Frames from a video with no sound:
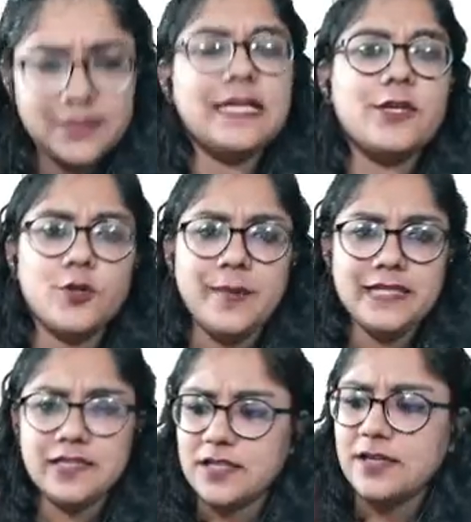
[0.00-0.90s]
That could be
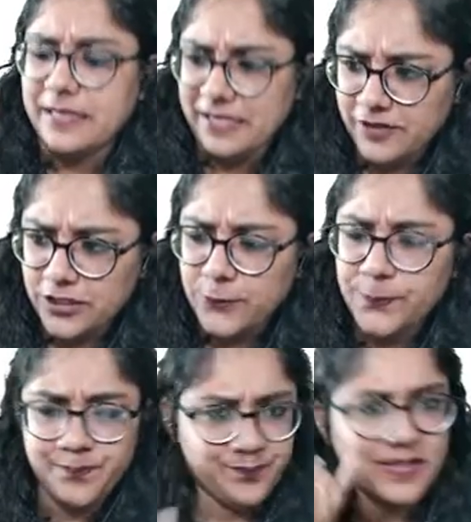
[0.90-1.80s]
either the revenue,
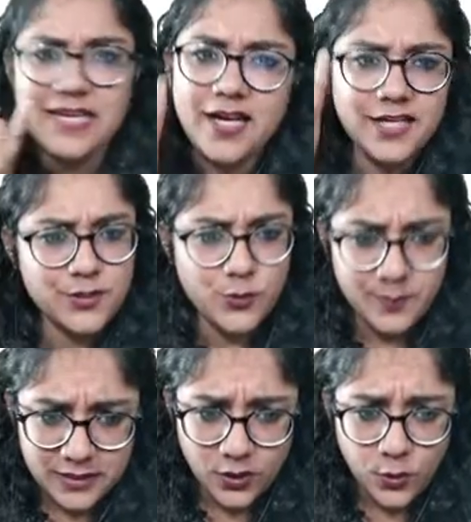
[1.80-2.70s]
Yeah, it could be
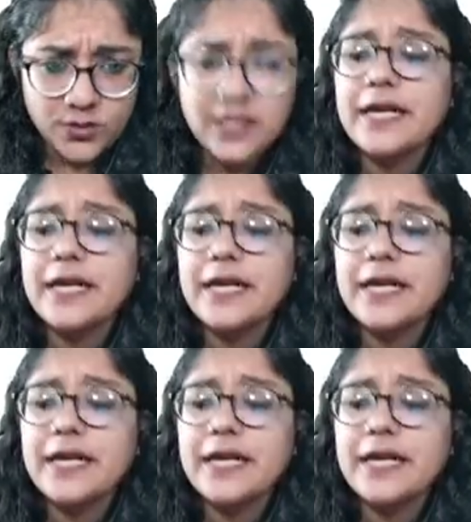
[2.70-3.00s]
growth,